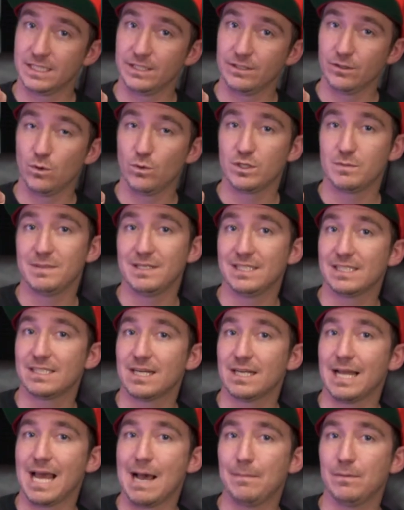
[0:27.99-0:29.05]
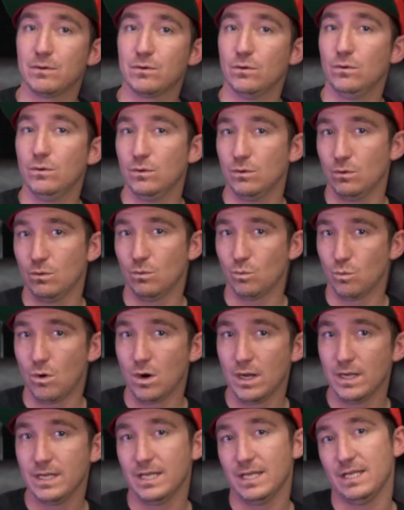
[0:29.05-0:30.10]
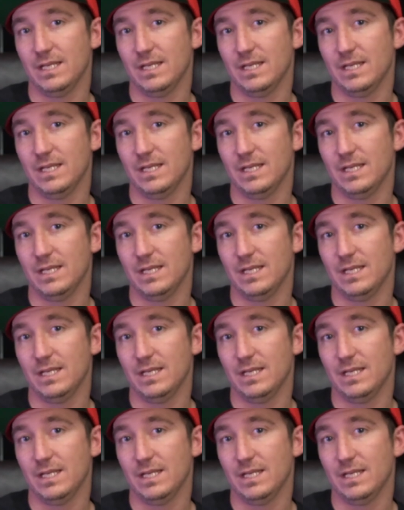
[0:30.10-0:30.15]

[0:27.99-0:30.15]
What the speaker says: 0, which means it's not applicable, 1